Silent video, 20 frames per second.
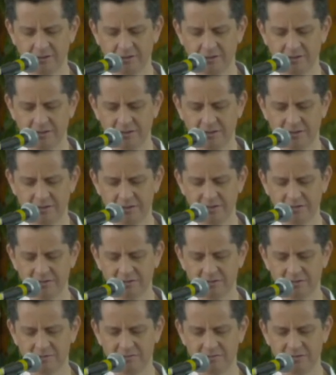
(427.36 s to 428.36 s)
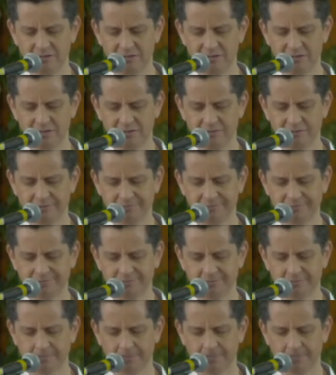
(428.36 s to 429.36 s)
The, this division,
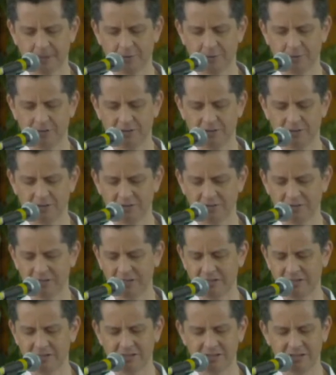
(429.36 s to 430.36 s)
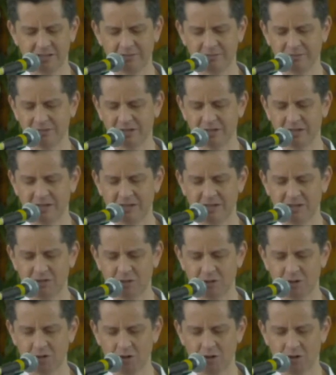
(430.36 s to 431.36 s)
which is, it seems, is
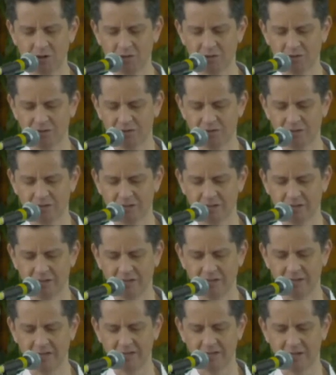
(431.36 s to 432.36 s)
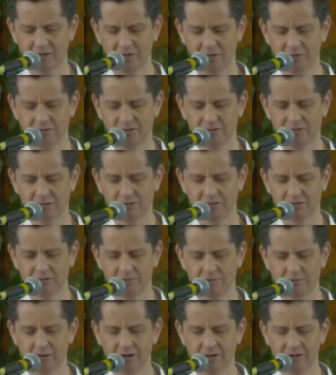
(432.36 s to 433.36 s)
constantly a constant
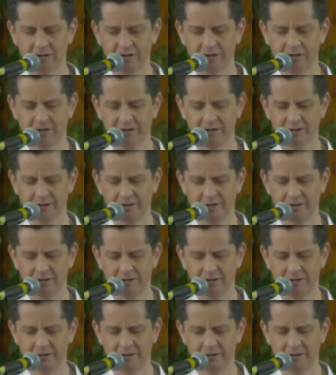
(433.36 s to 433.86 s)
reminder,